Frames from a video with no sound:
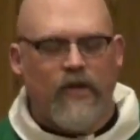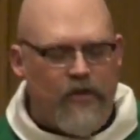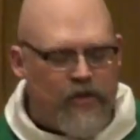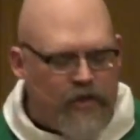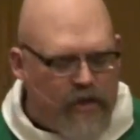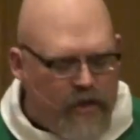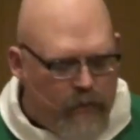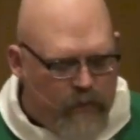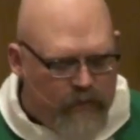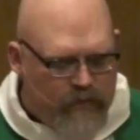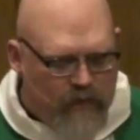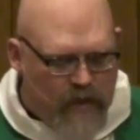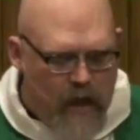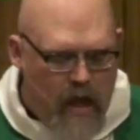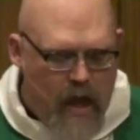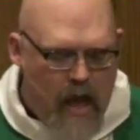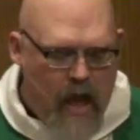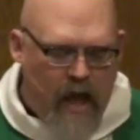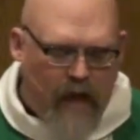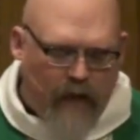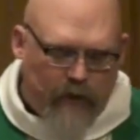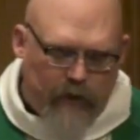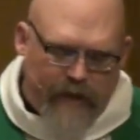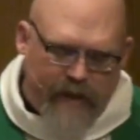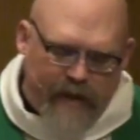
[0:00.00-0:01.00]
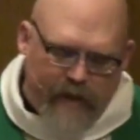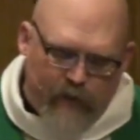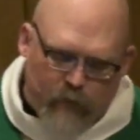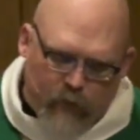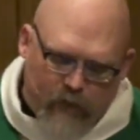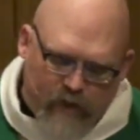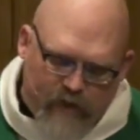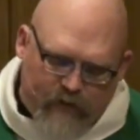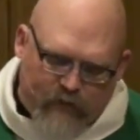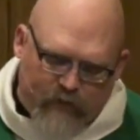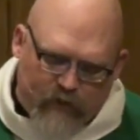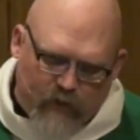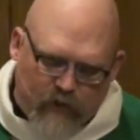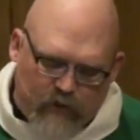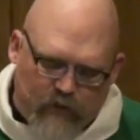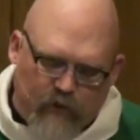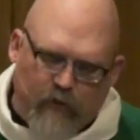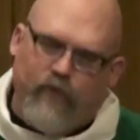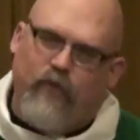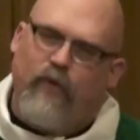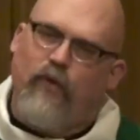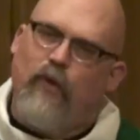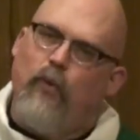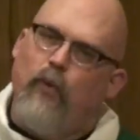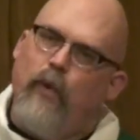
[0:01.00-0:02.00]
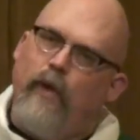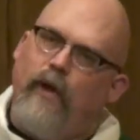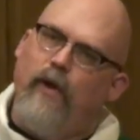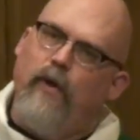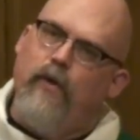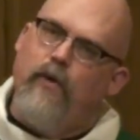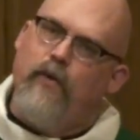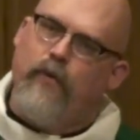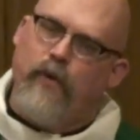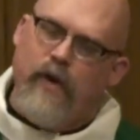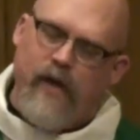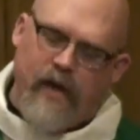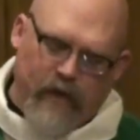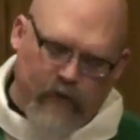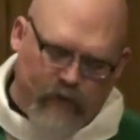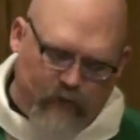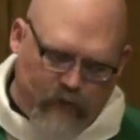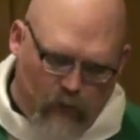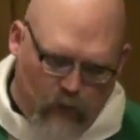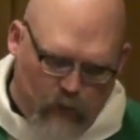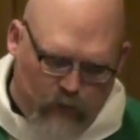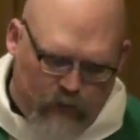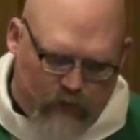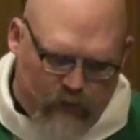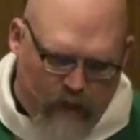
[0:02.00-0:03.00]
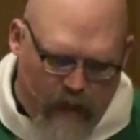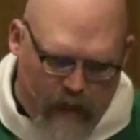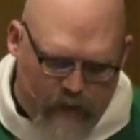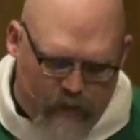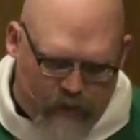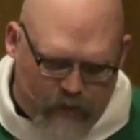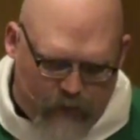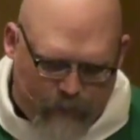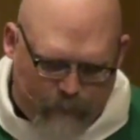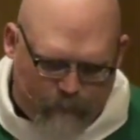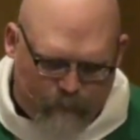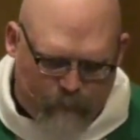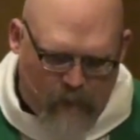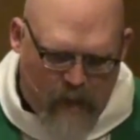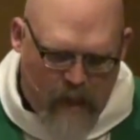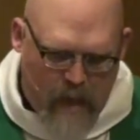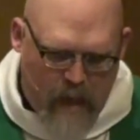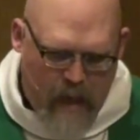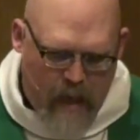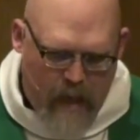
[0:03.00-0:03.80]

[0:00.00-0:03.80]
and she was a lead researcher for the Willow Creek Association.